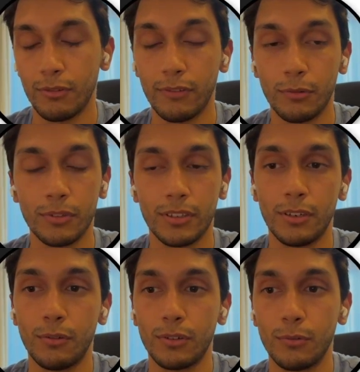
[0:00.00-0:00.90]
if I was to
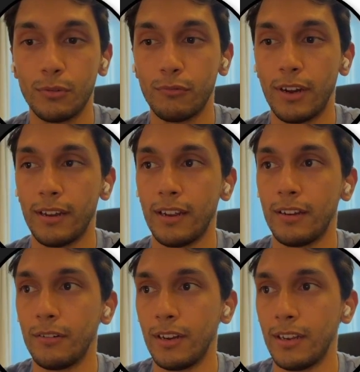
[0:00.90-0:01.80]
go on Google right
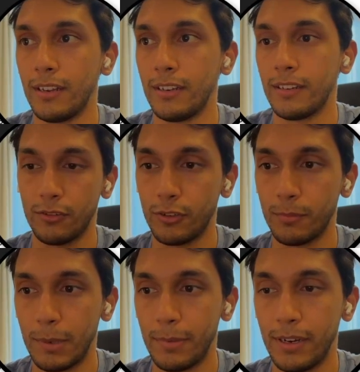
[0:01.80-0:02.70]
now and search
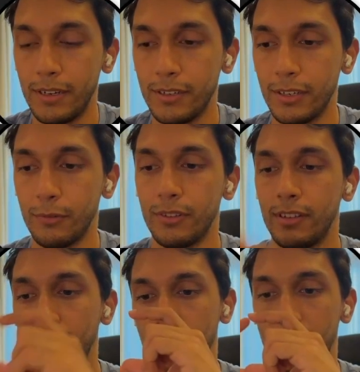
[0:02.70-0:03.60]
my page, it would
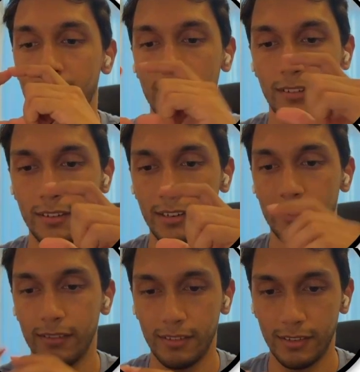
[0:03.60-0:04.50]
say the
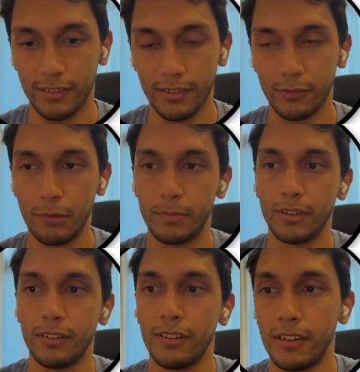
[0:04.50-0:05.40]
title and then the
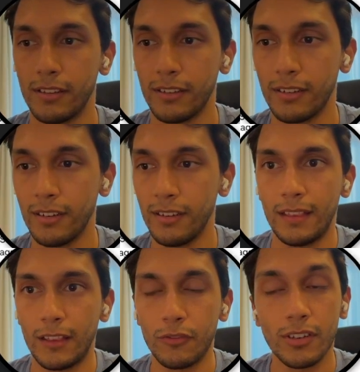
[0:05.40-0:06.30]
description underneath it.
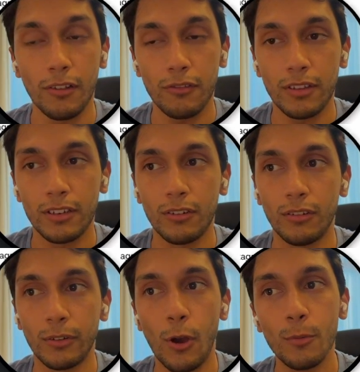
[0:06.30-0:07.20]
There's another thing
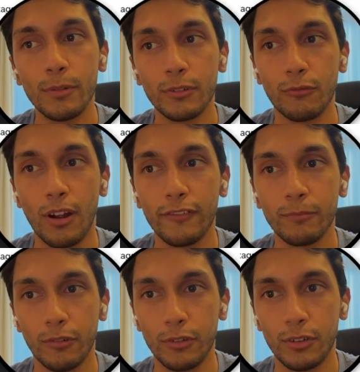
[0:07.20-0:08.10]
called Open Graph
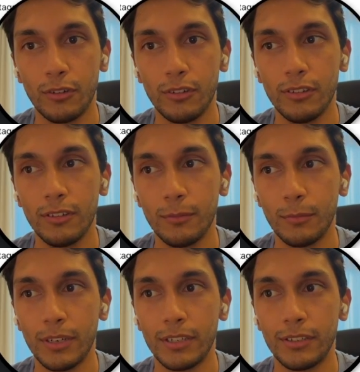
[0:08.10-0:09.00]
Protocol,
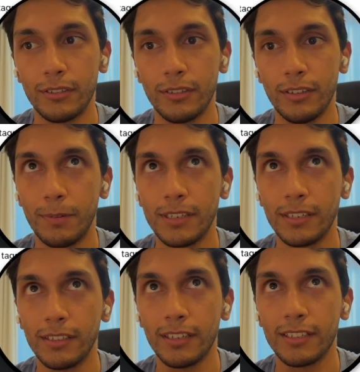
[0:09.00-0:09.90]
which
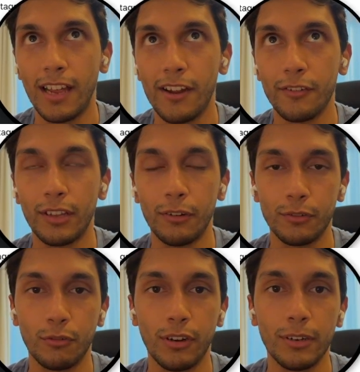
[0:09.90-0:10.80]
basically a standard that
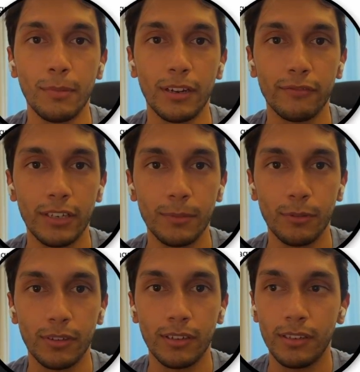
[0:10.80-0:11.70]
was created by
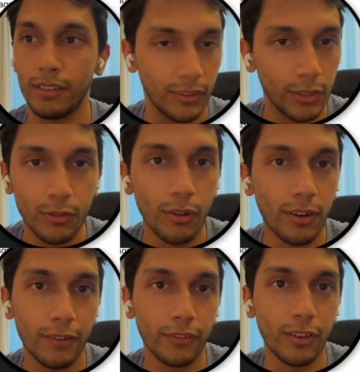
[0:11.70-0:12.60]
Facebook. You don't
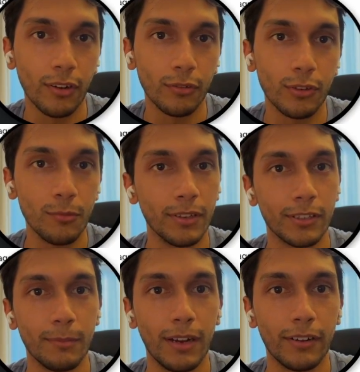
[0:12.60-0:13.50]
have to know too
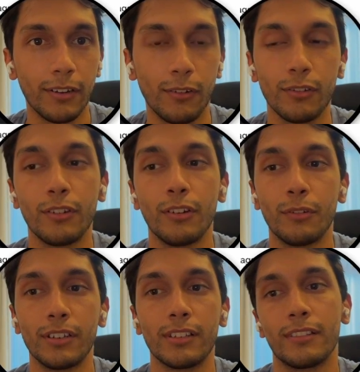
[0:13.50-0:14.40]
much about it. All you know
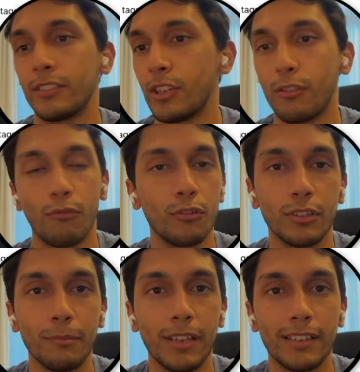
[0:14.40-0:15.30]
is just throw
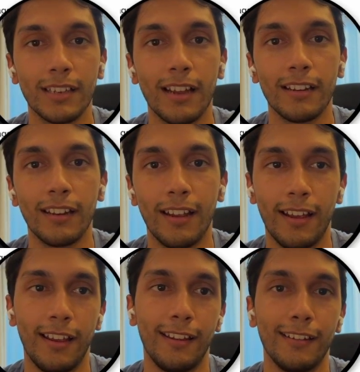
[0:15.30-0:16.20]
some things at it
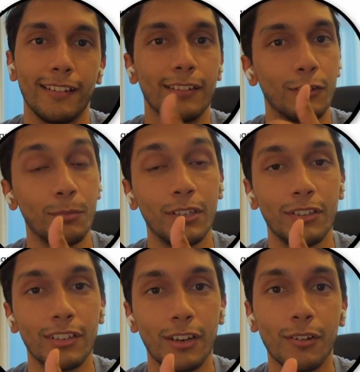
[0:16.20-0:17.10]
and you'll be
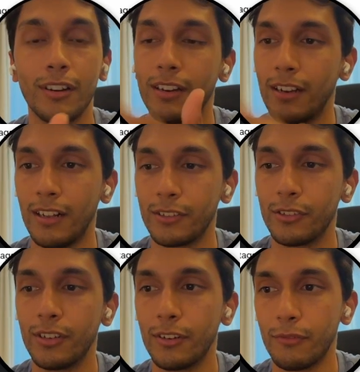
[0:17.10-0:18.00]
good to go. I'll
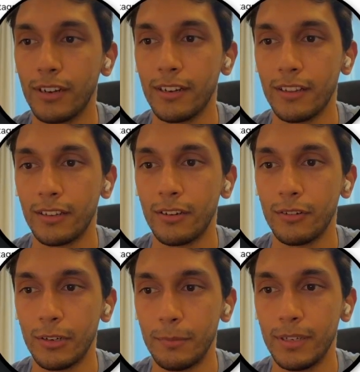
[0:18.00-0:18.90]
show you how to write it in the
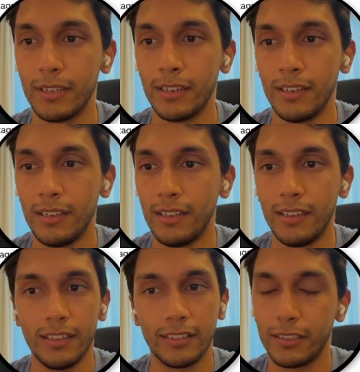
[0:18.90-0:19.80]
code in a bit.
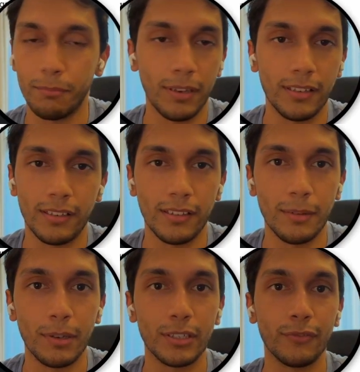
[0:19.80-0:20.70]
Just basically
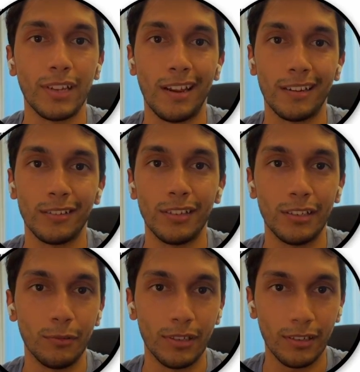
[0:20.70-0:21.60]
a bunch of tags you
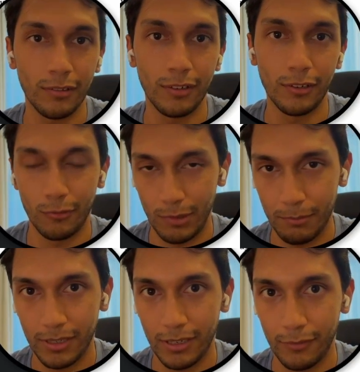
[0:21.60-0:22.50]
need to include in your
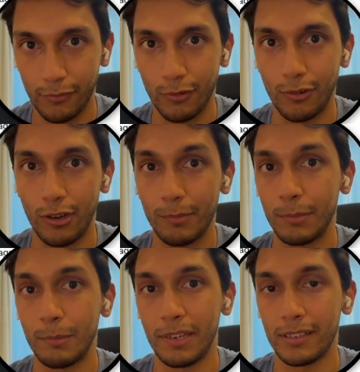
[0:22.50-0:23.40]
website for
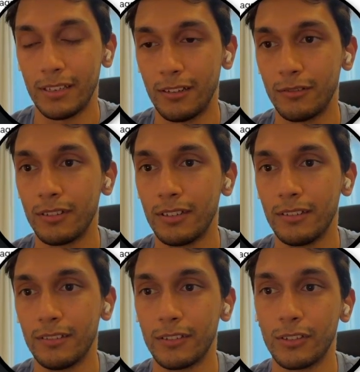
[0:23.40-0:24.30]
optimum SEO.
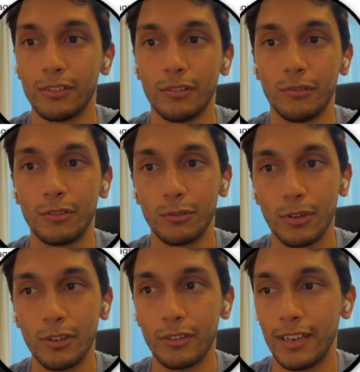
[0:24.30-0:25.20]
There's also
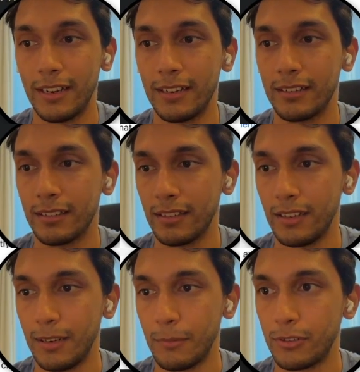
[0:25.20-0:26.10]
Twitter tags.
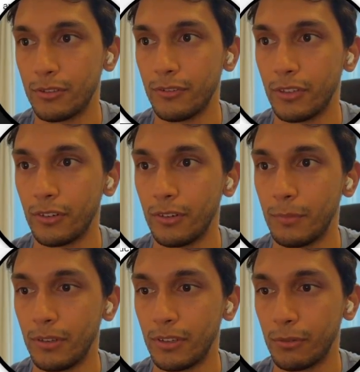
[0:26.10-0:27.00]
I'm not sure if they're going to
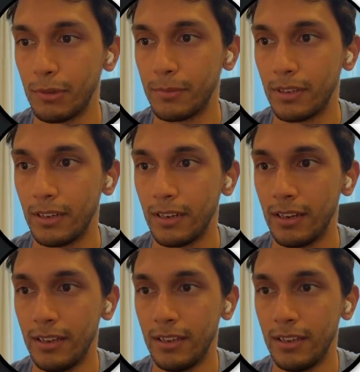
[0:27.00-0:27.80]
be on this website